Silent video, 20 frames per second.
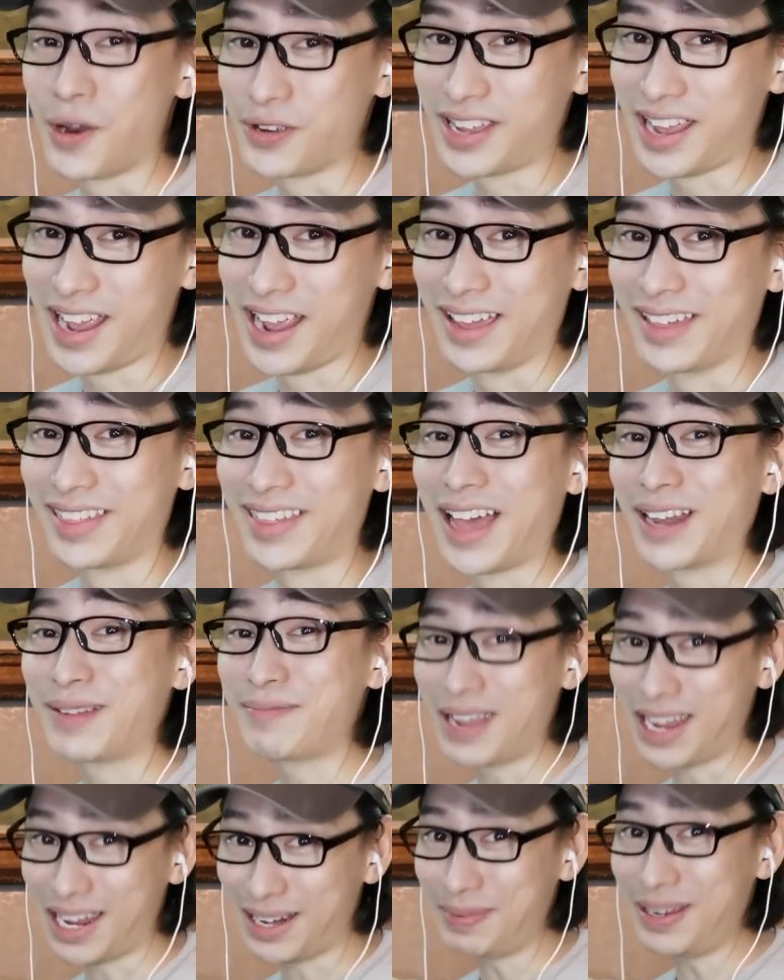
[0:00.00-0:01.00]
Okay,
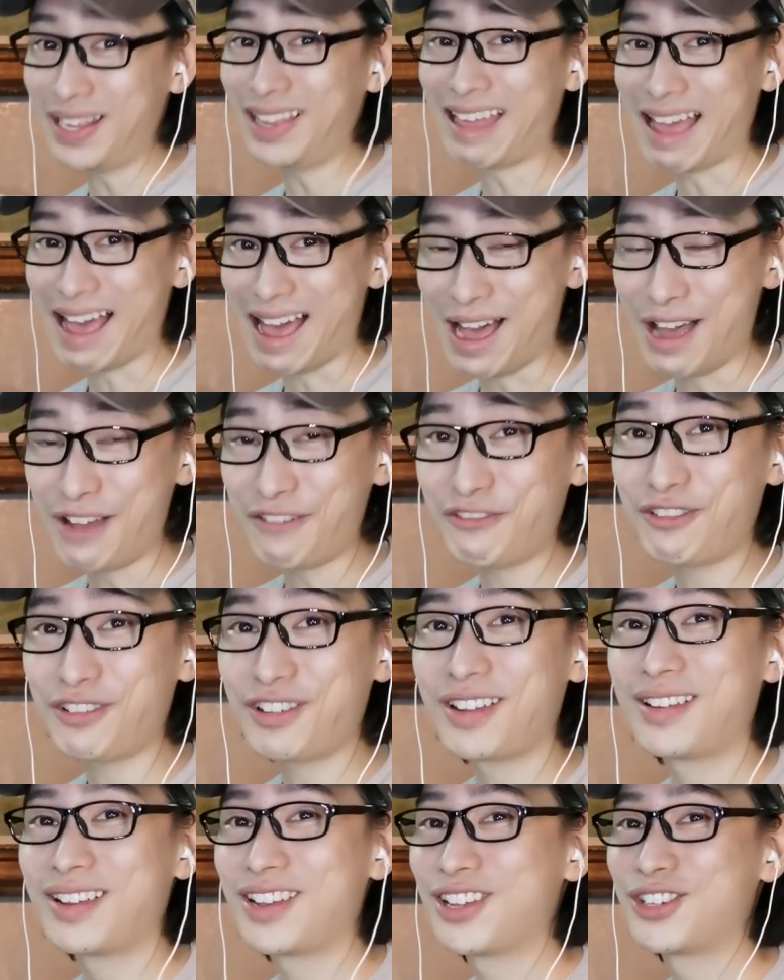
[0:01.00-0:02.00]
that made me
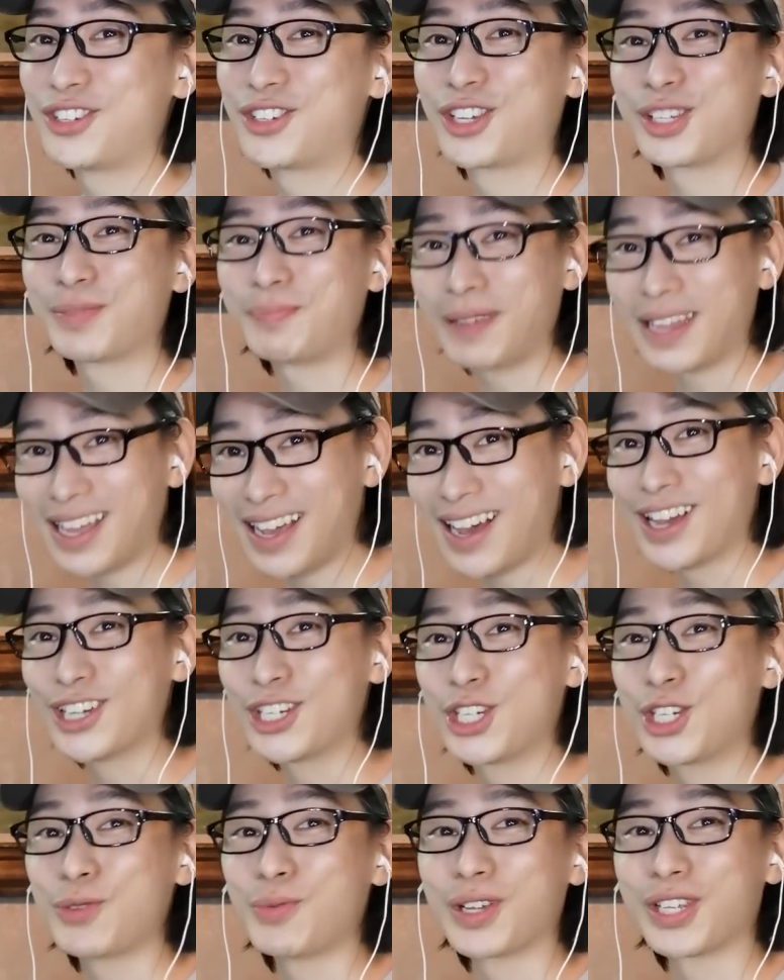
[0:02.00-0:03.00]
laugh just
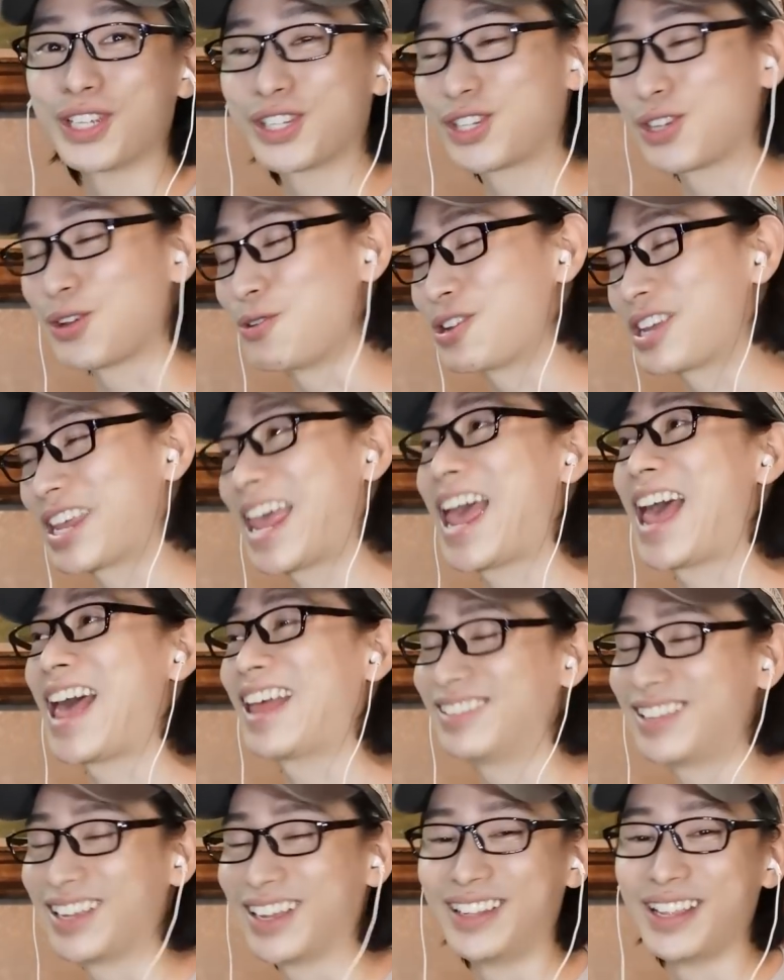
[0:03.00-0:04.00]
because she was so
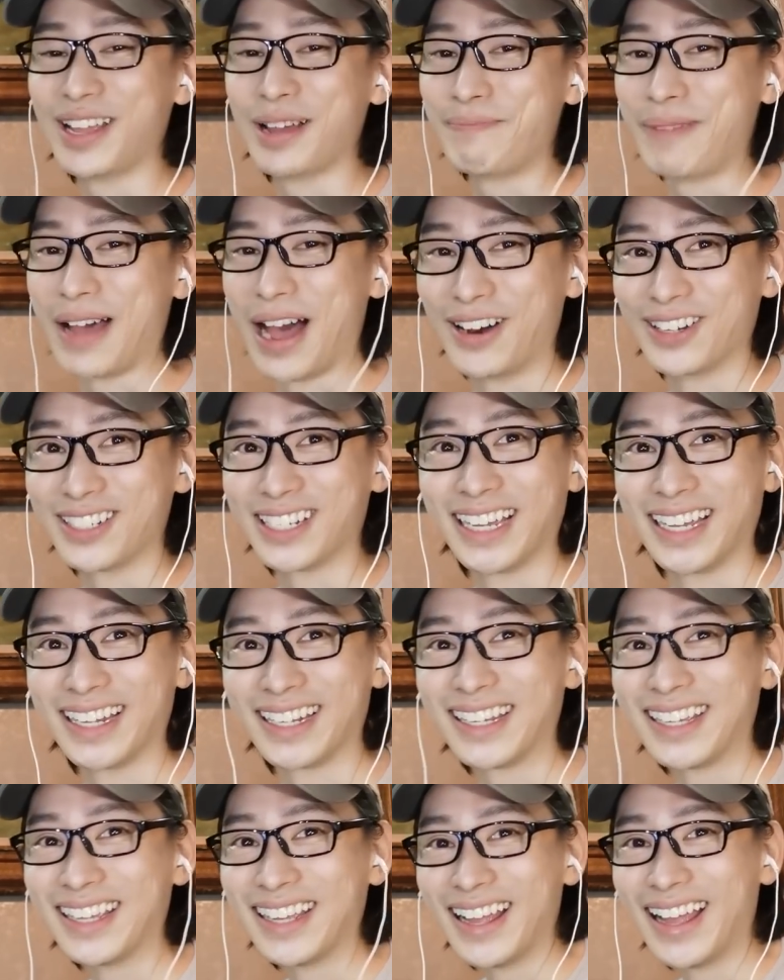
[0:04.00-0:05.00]
candid about
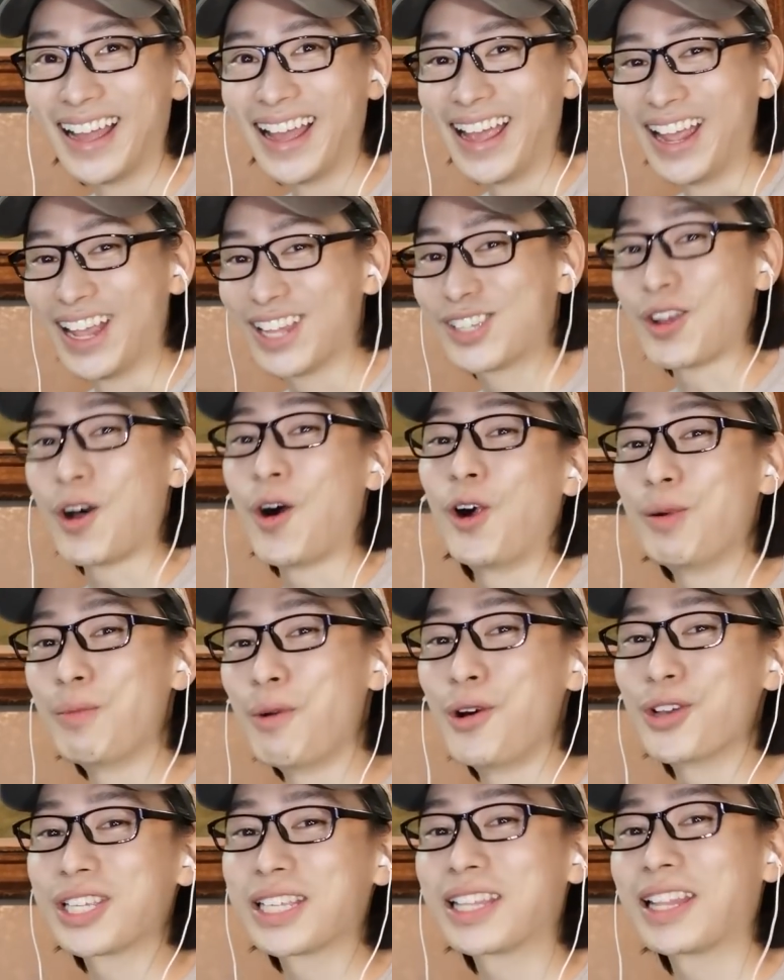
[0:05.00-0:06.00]
it. It's
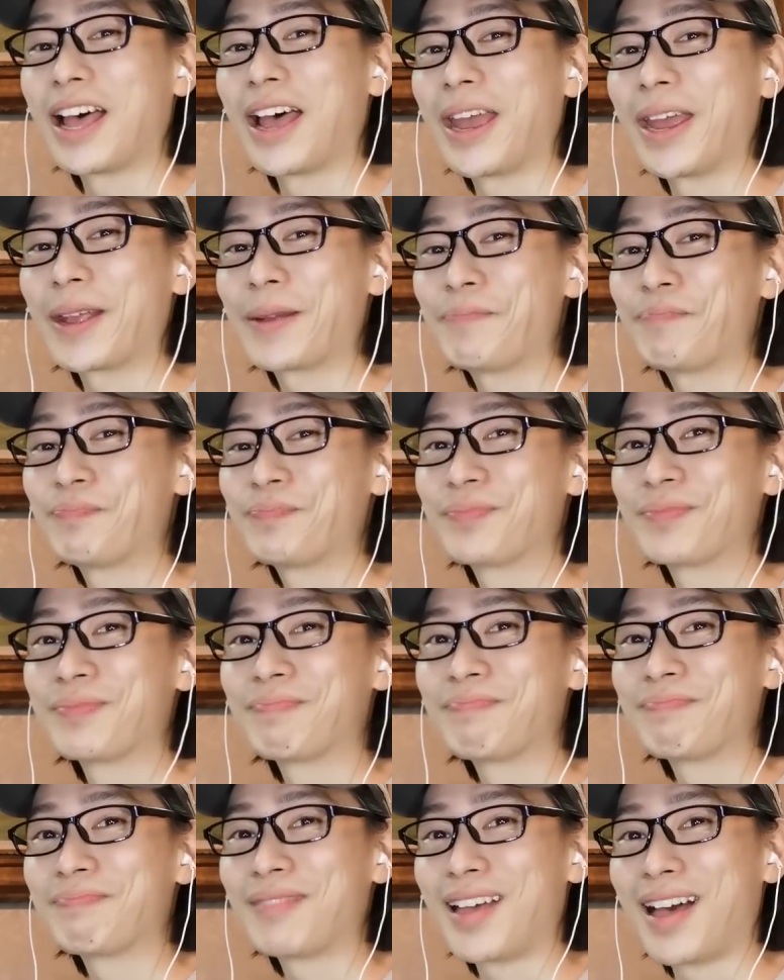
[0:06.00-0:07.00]
almost like
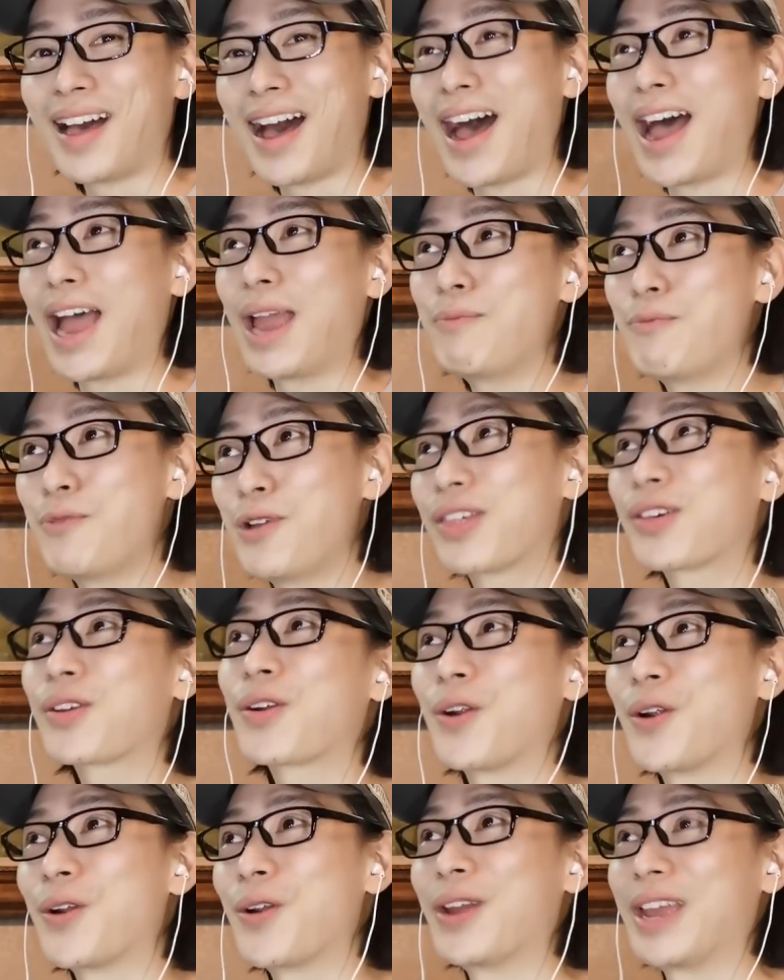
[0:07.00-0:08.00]
I'm with
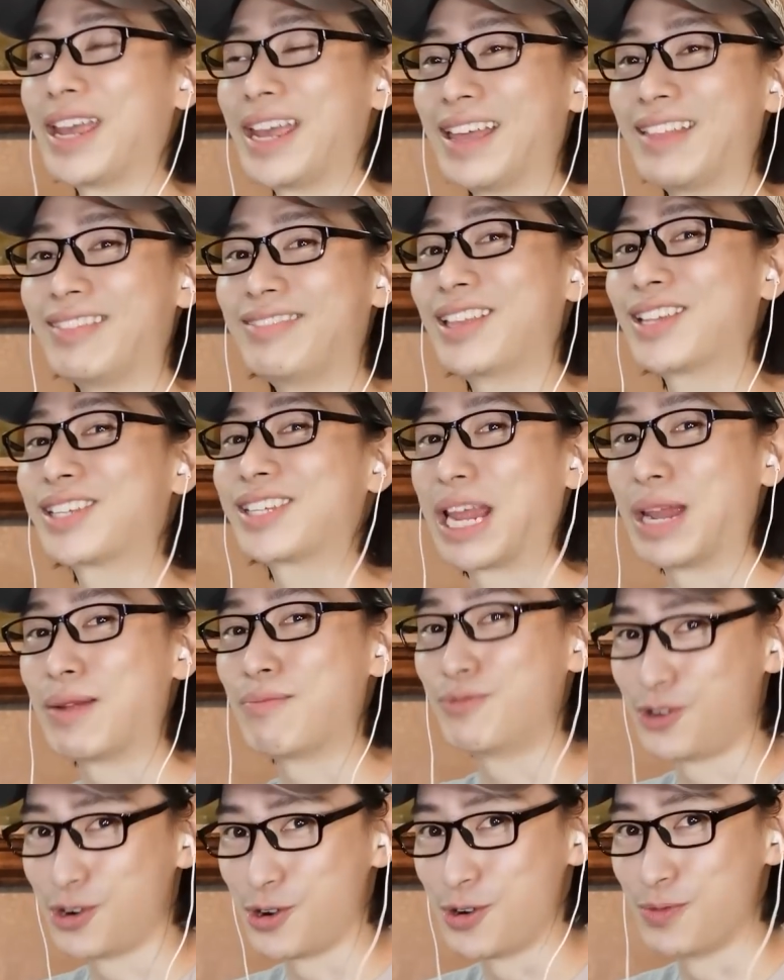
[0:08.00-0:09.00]
her in the
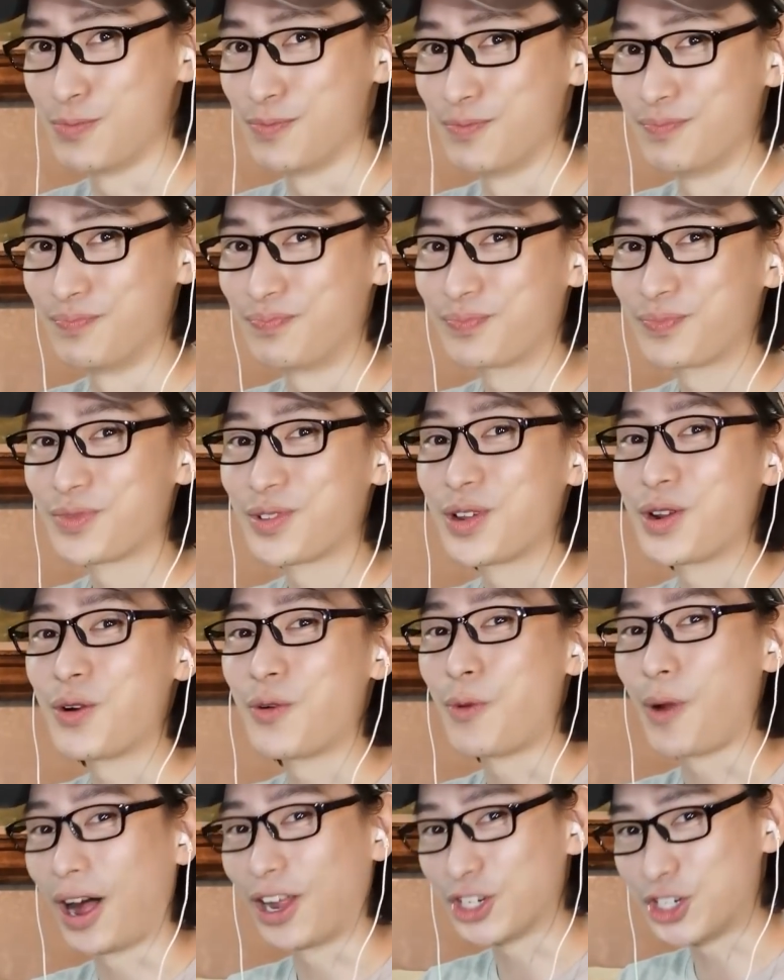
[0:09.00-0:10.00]
same room
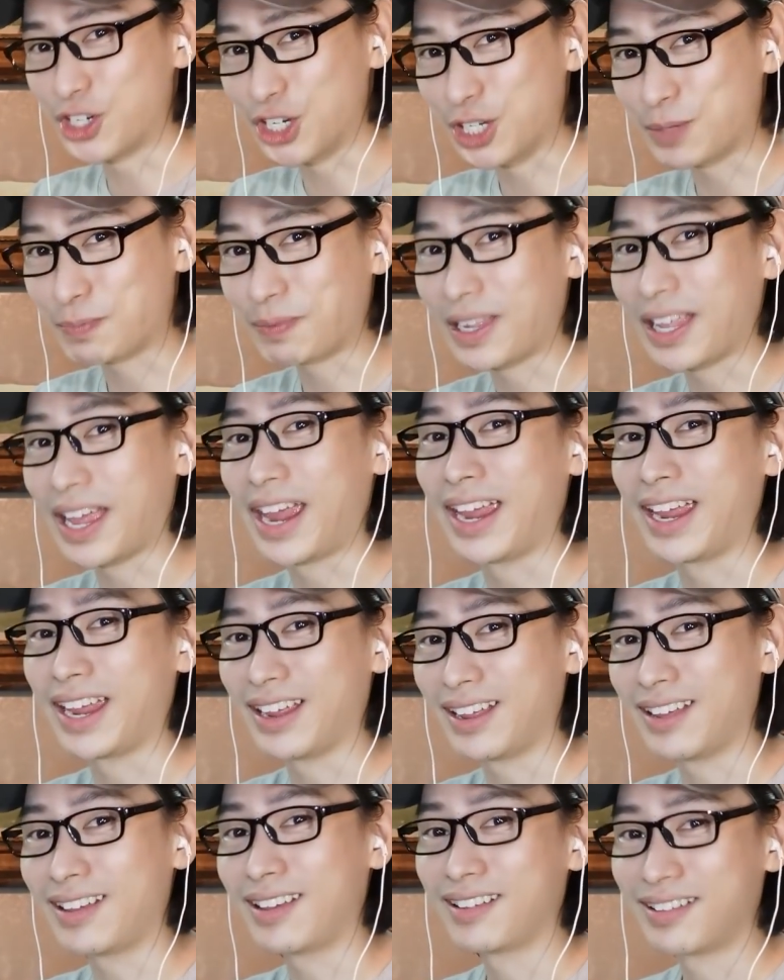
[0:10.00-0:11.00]
while she's
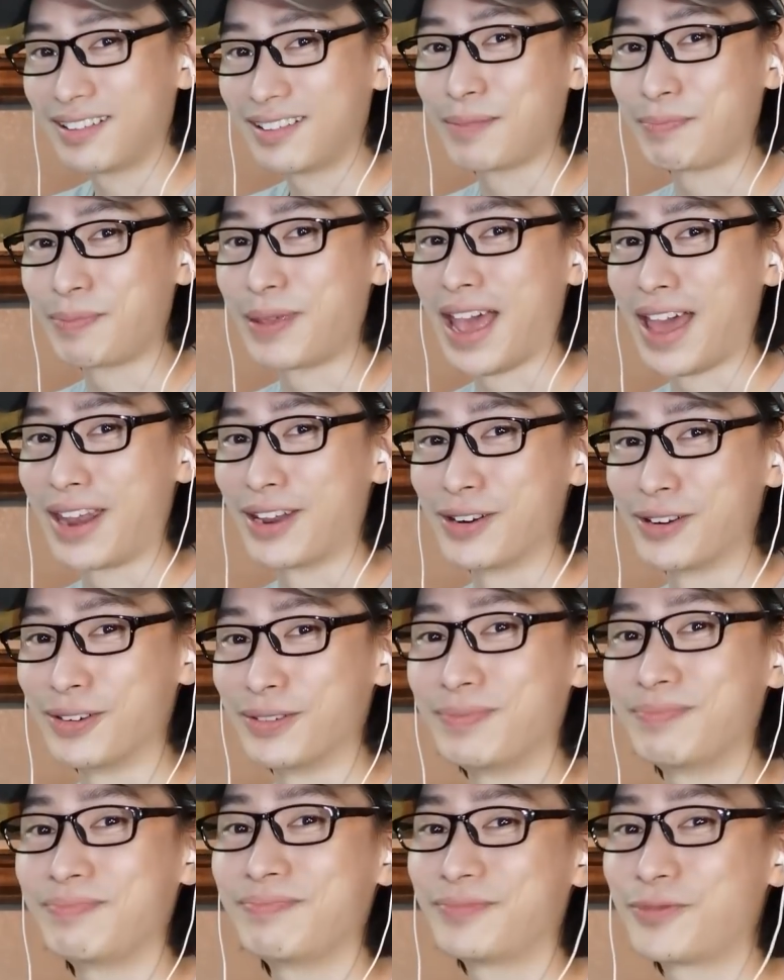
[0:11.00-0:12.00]
playing the
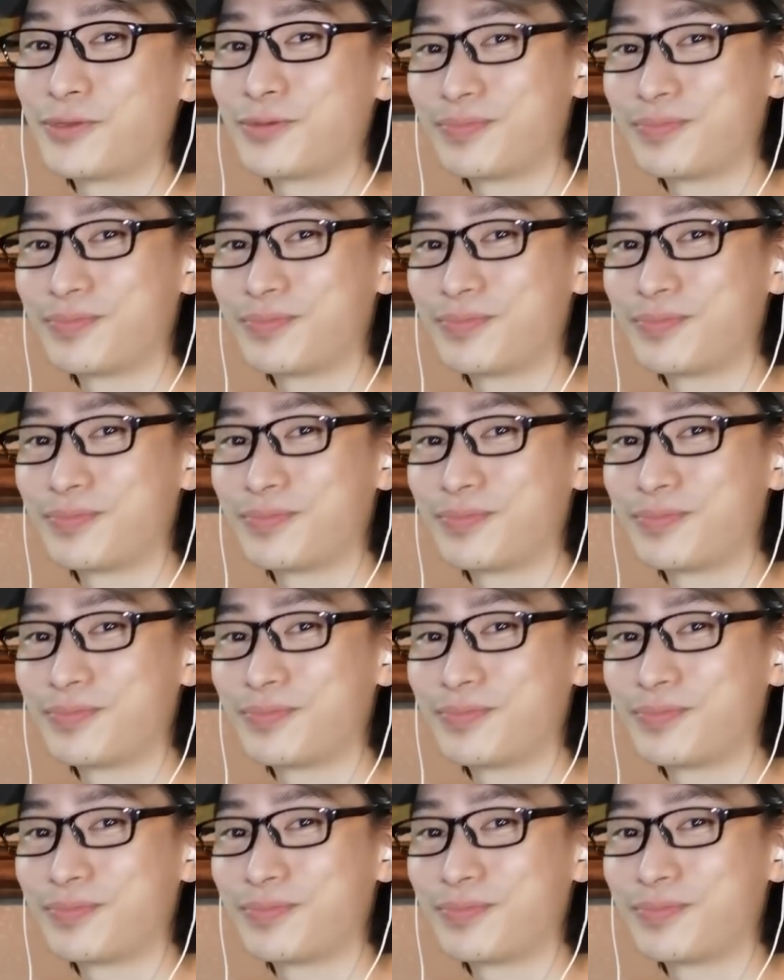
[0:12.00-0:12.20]
piano.